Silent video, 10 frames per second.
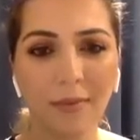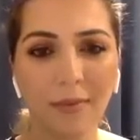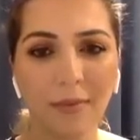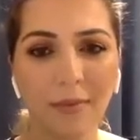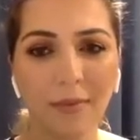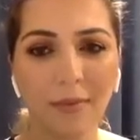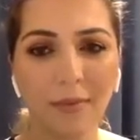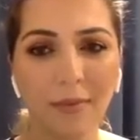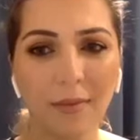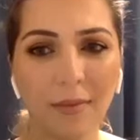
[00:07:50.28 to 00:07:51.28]

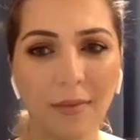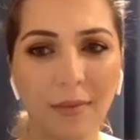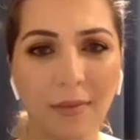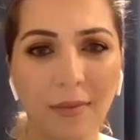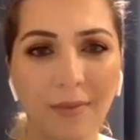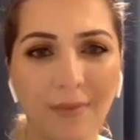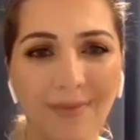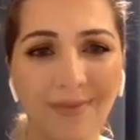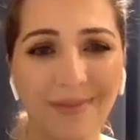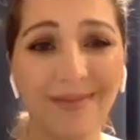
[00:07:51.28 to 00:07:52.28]

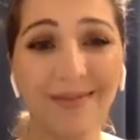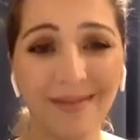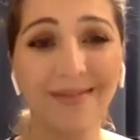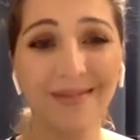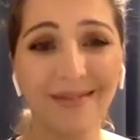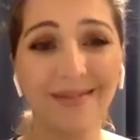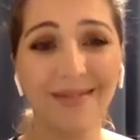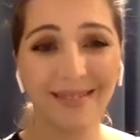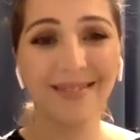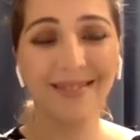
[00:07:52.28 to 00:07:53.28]

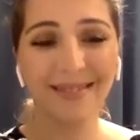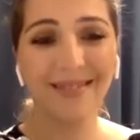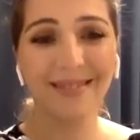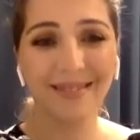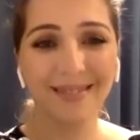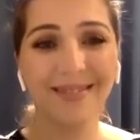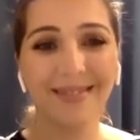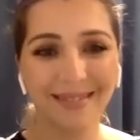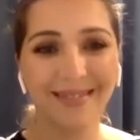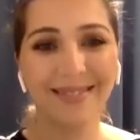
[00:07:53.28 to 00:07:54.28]

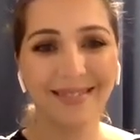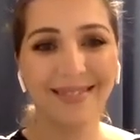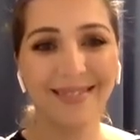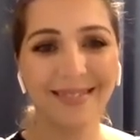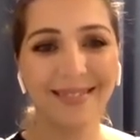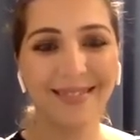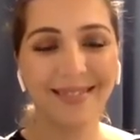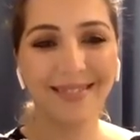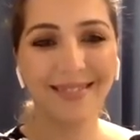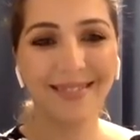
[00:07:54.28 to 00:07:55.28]

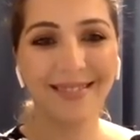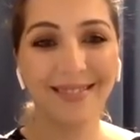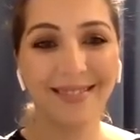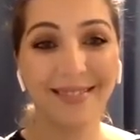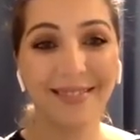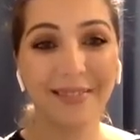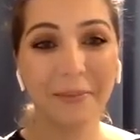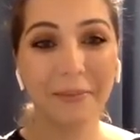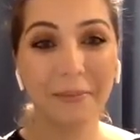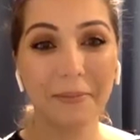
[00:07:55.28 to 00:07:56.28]

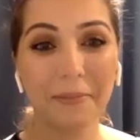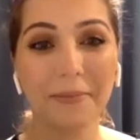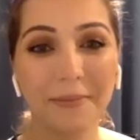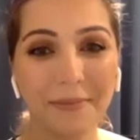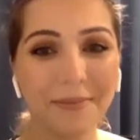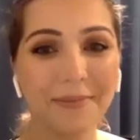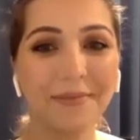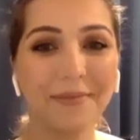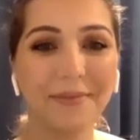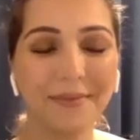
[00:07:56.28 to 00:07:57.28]

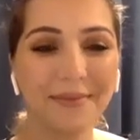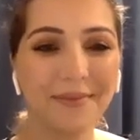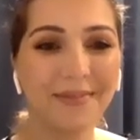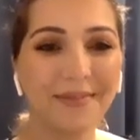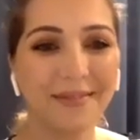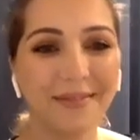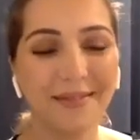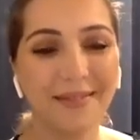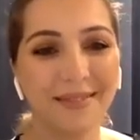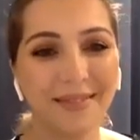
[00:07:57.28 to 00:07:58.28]
The person shown says nothing.